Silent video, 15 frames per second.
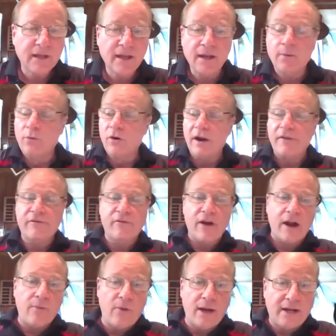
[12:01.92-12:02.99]
And wherever
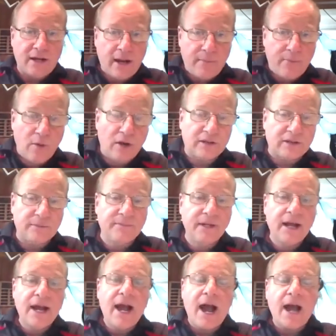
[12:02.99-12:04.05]
I went and I bought them,
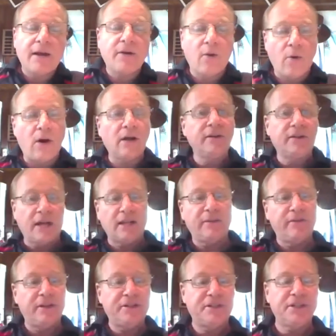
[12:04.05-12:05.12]
I'd go on
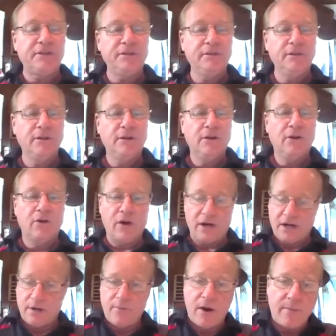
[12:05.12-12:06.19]
television or
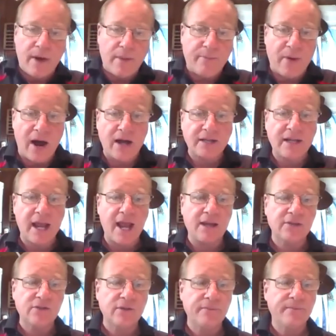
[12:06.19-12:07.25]
I'd come on my
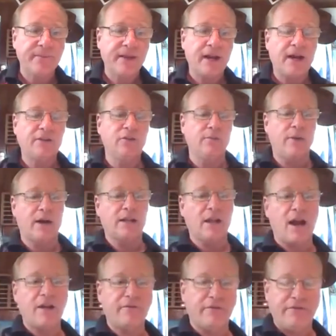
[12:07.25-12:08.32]
podcast. I'd do my
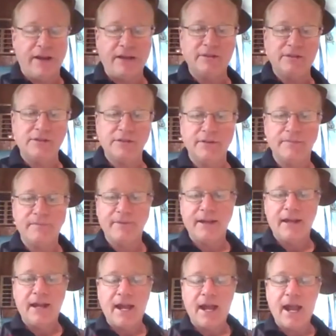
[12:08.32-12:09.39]
live events
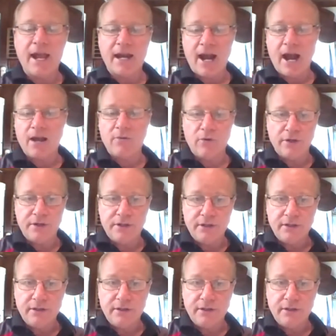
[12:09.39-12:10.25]
and I would